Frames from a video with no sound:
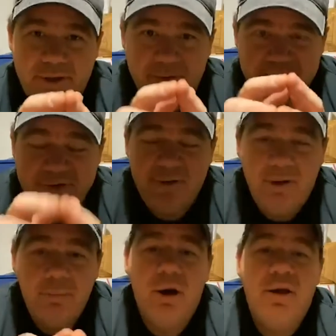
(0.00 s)
was still
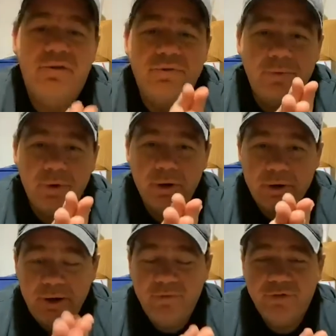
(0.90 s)
a market for
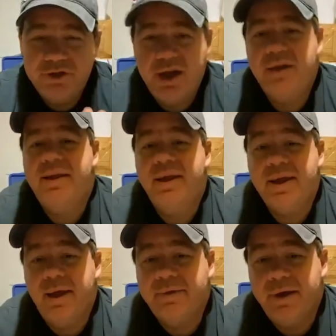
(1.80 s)
Shock Tech
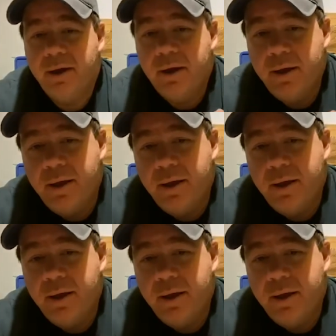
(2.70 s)
out there.